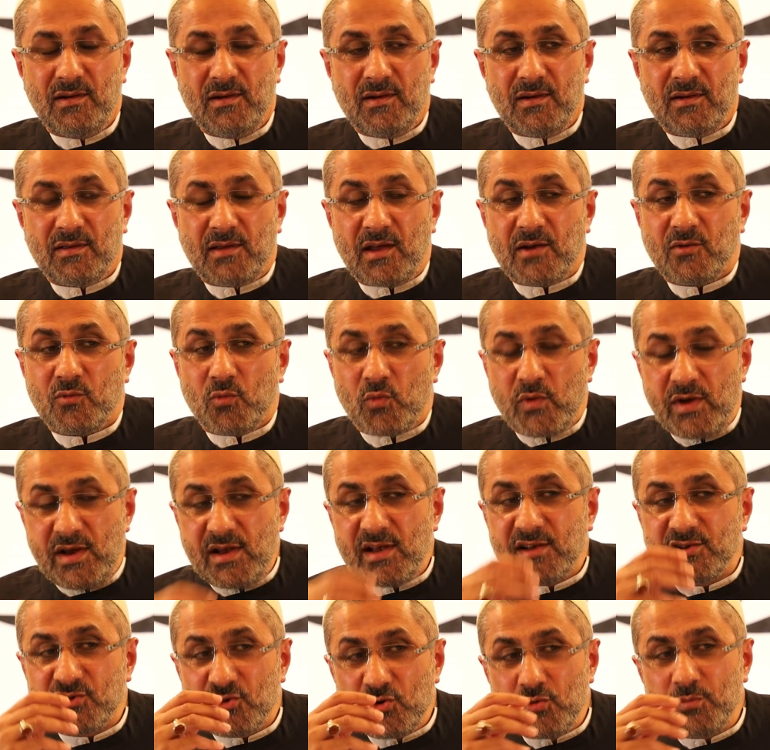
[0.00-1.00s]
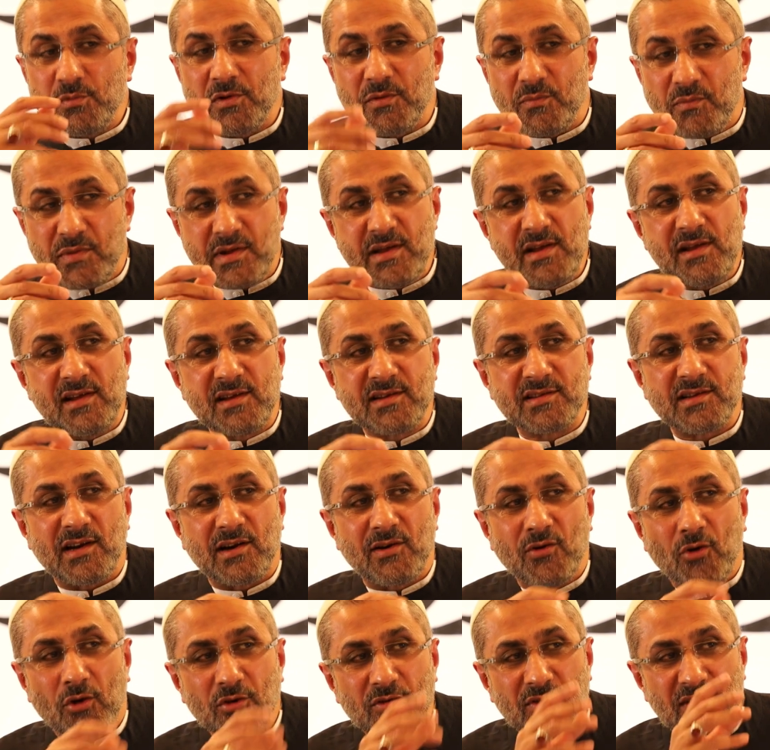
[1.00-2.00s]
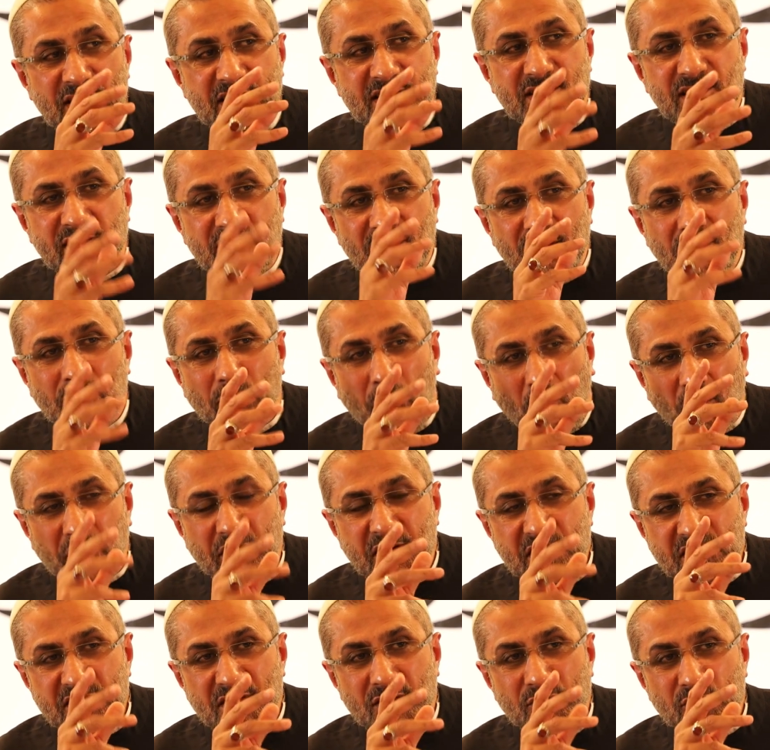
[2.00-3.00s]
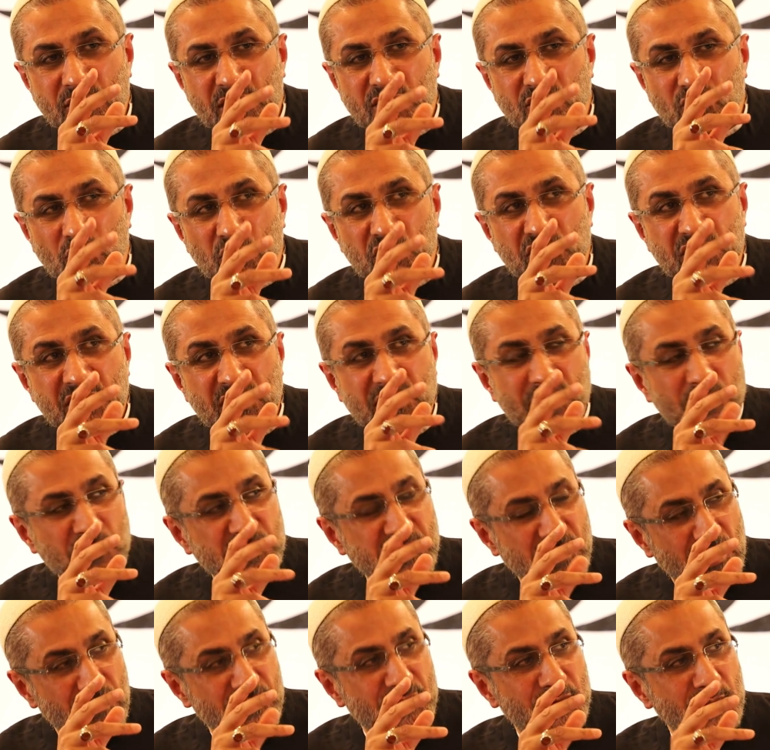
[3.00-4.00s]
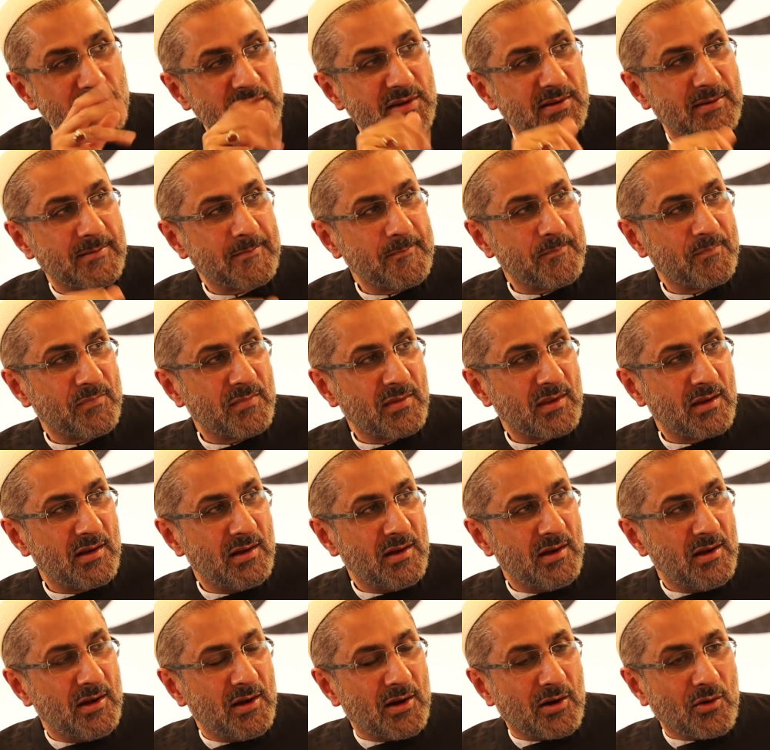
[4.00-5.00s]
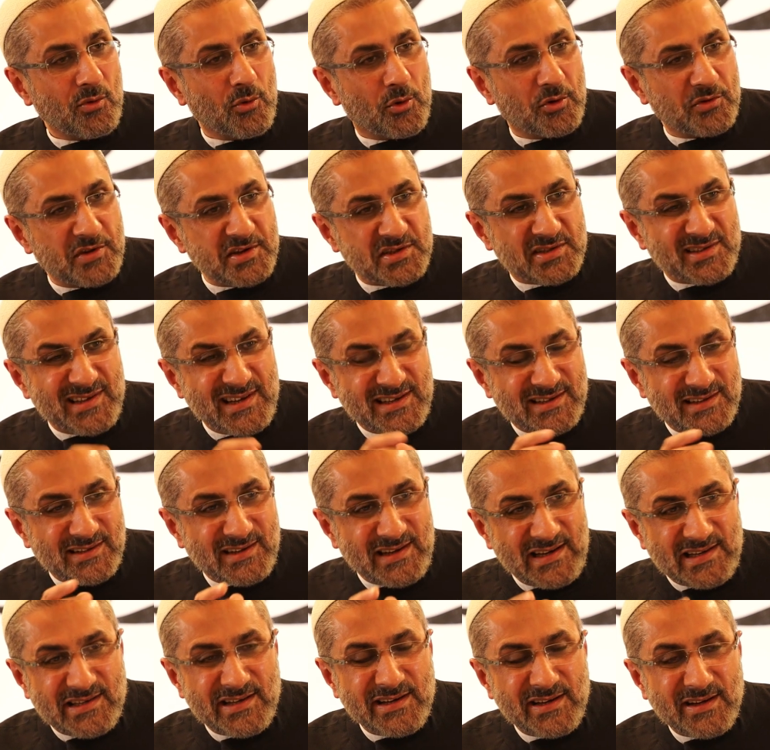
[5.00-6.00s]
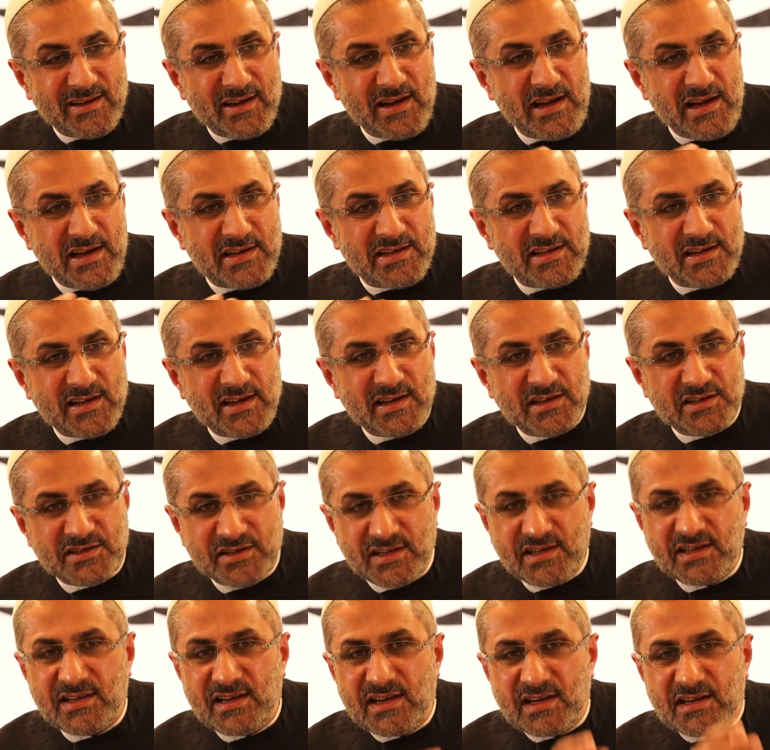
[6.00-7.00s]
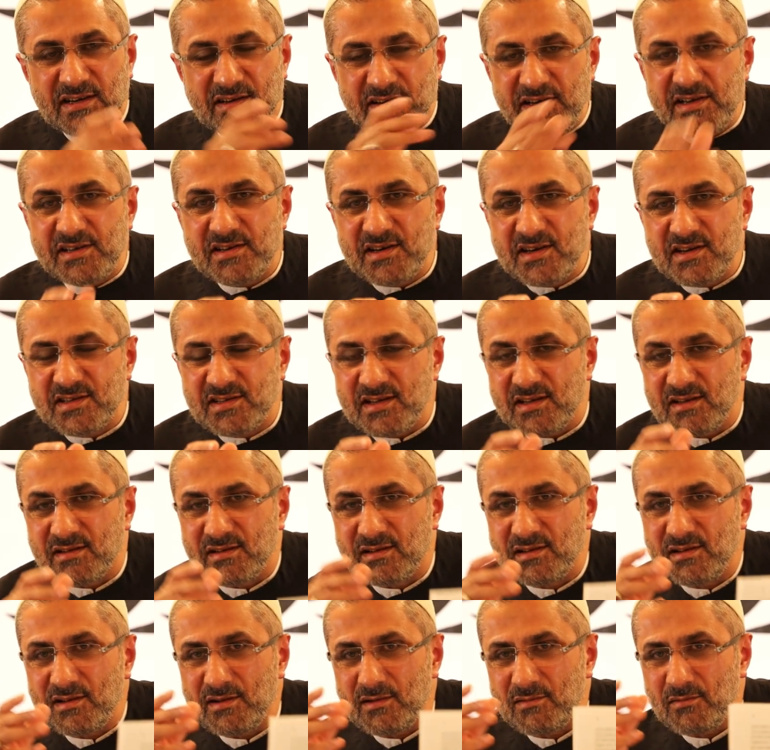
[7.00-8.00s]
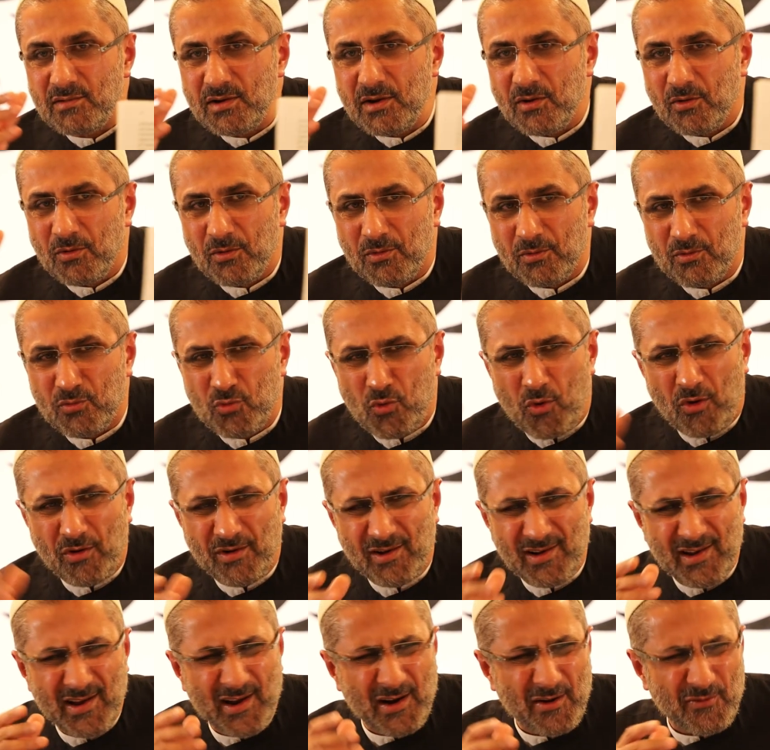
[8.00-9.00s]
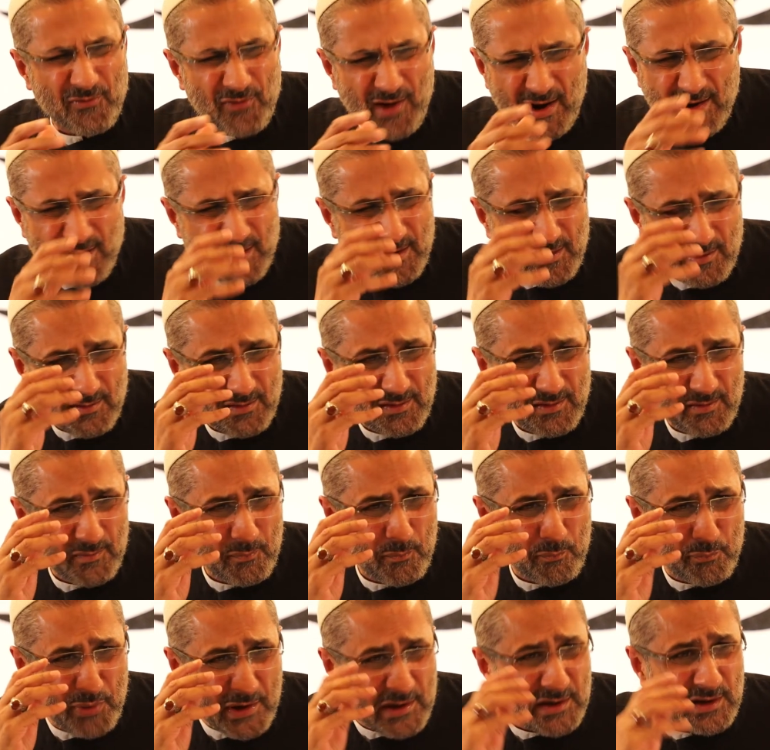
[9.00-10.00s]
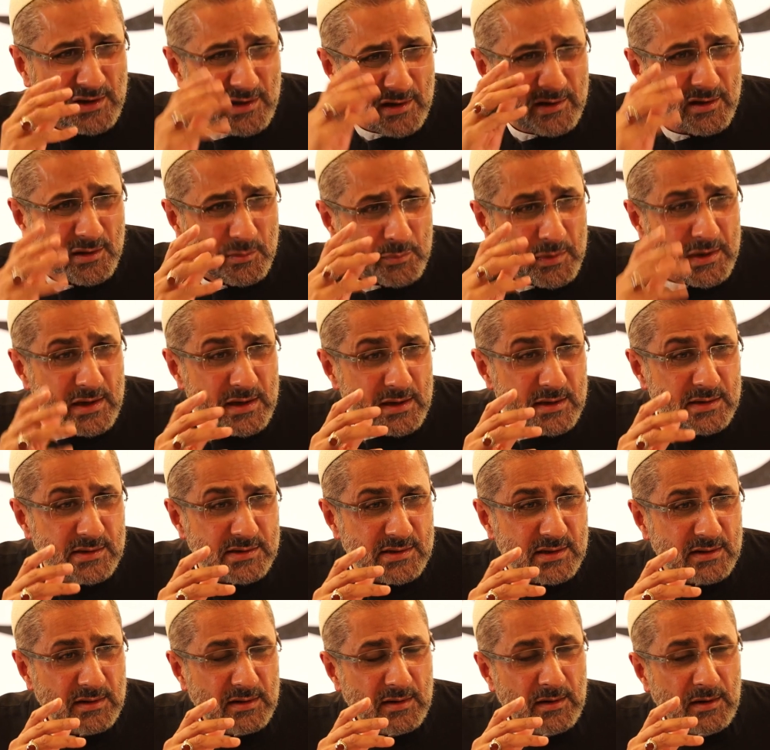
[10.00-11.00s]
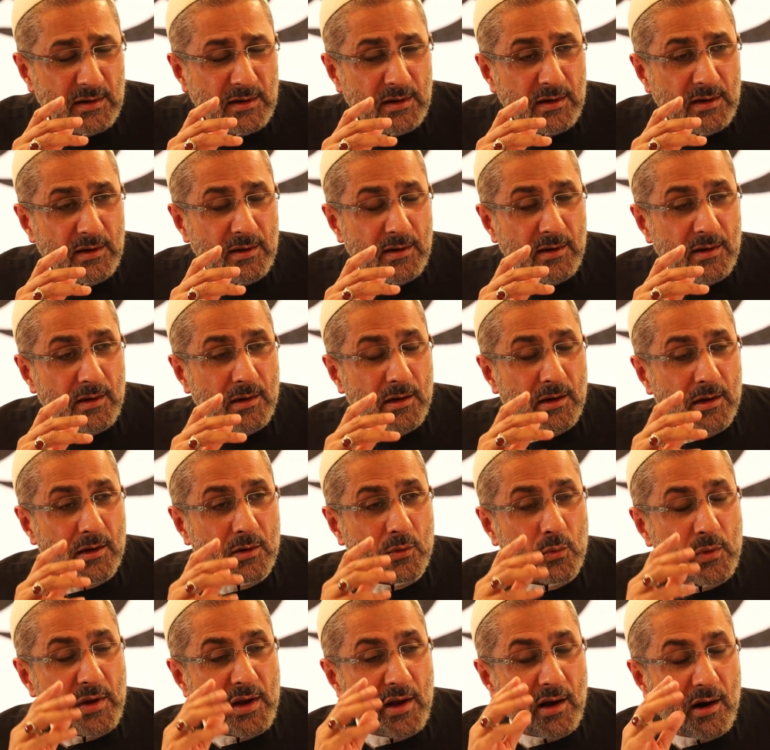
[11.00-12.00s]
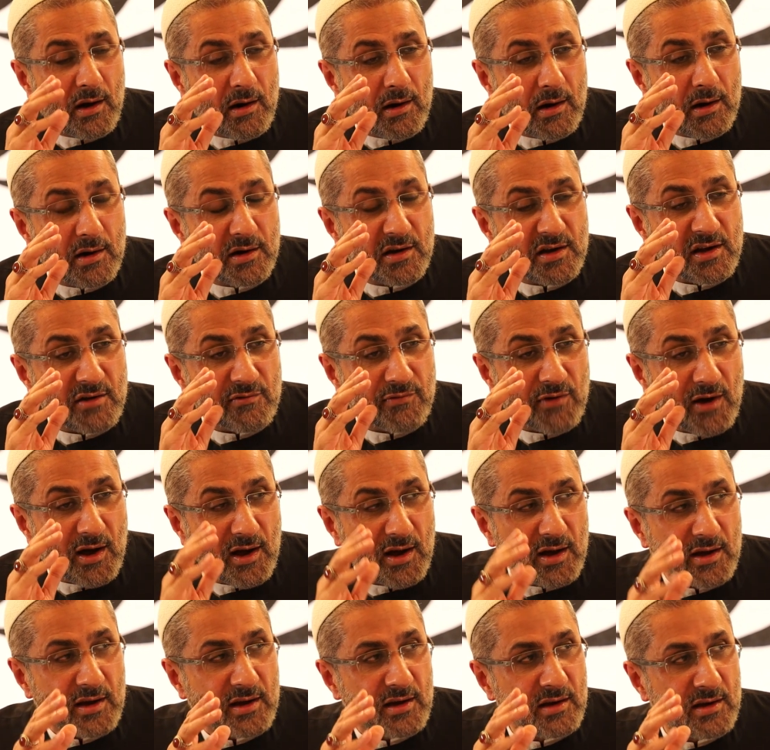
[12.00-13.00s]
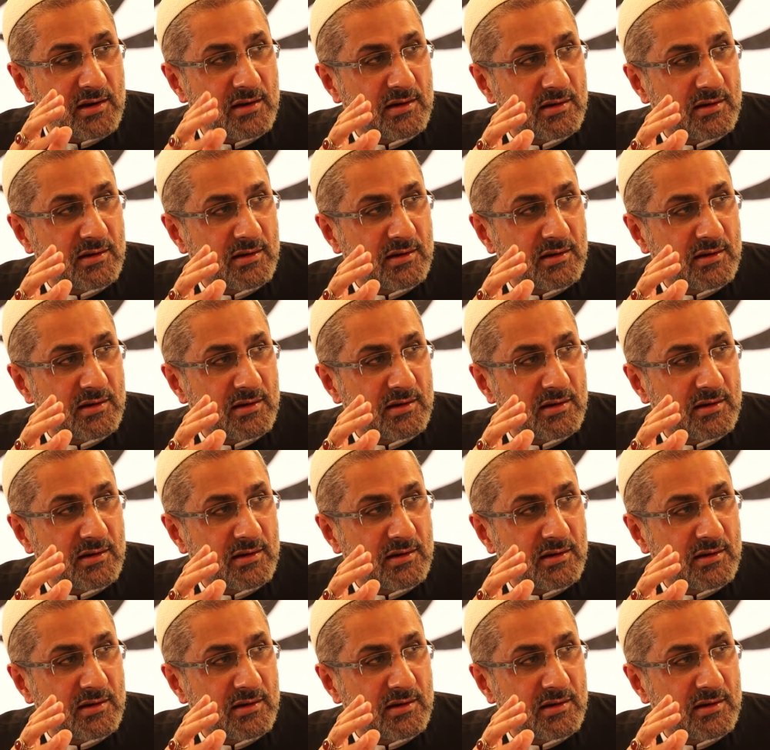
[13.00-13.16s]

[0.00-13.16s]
That we as human beings are not these little bodies that we associate ourselves with, nor these little eating, eating and drinking creatures and, you know, quarreling and fighting petty little beings. We are divine.